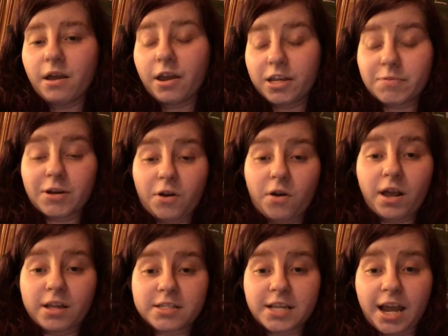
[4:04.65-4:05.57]
He's been going
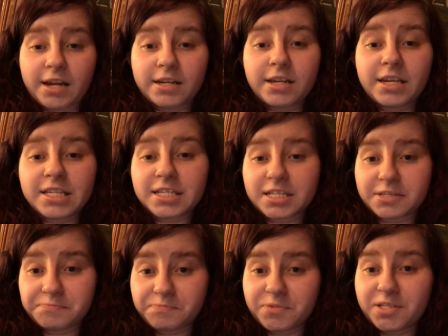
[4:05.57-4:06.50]
outside in
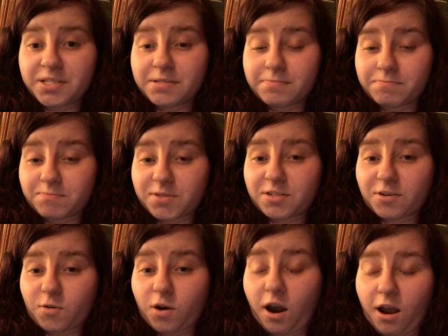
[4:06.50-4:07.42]
his
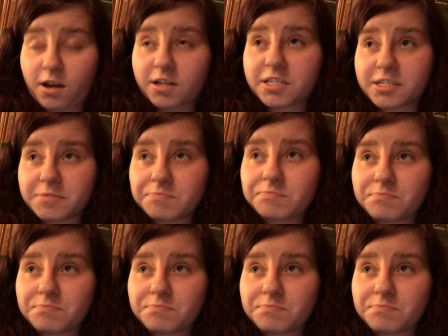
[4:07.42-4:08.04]
Crocs.